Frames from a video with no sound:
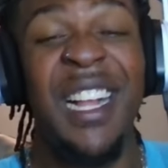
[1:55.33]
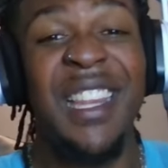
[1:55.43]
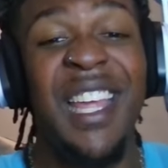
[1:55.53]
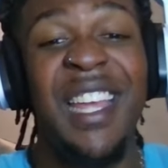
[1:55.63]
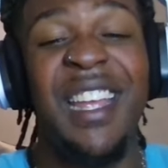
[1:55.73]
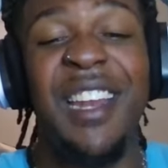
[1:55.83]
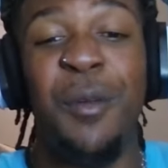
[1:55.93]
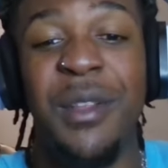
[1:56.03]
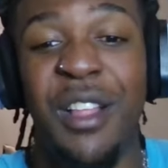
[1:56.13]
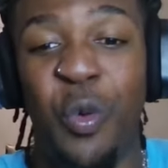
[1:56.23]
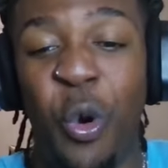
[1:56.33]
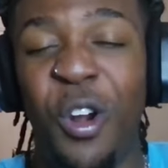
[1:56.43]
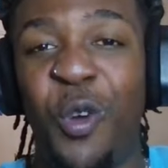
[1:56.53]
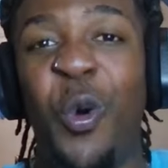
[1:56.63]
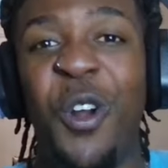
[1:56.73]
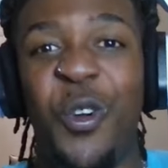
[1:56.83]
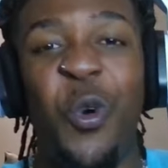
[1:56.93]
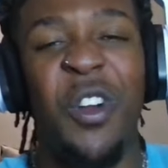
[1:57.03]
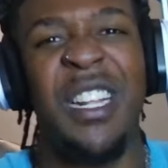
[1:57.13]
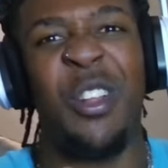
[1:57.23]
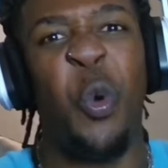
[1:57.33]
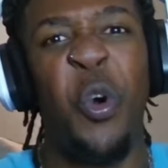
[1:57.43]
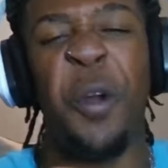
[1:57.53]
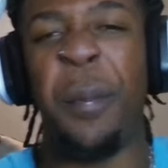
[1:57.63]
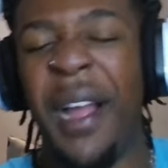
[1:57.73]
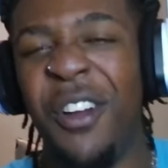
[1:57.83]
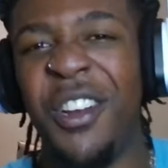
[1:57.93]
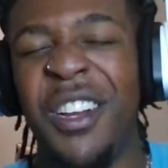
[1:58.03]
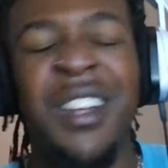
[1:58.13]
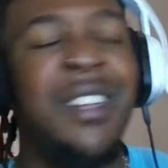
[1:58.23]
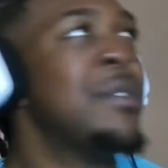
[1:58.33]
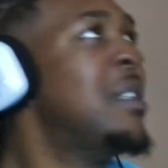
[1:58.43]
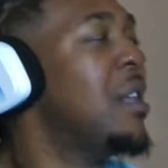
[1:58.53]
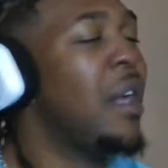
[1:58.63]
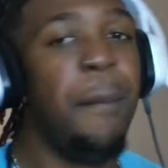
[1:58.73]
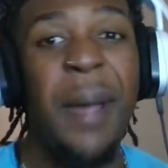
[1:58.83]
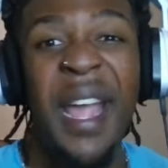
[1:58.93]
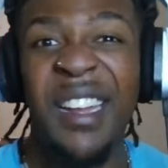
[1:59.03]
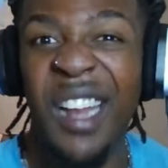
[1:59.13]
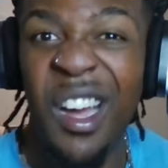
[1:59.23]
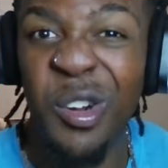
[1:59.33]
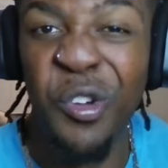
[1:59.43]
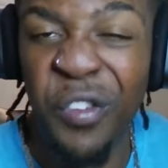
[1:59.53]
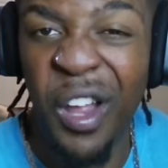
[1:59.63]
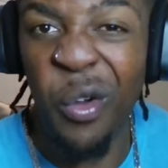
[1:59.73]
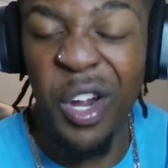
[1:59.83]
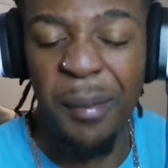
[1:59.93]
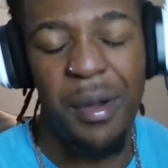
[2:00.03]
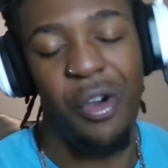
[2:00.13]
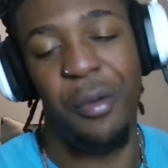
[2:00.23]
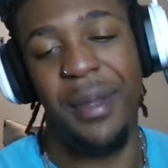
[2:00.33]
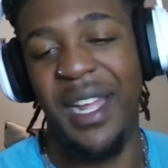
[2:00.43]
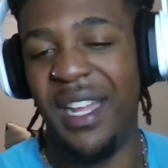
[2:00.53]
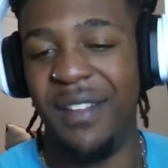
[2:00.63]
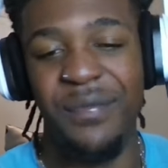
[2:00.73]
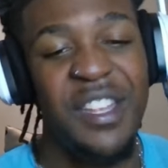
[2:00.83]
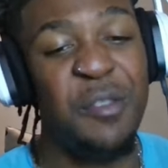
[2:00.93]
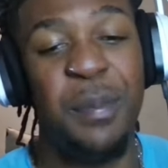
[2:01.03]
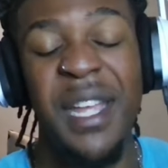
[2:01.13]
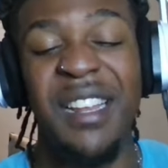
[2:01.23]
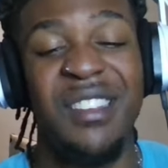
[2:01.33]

he hit him with the quarter, like the quarter pounder. McDonald's flow, come on, man. This beat is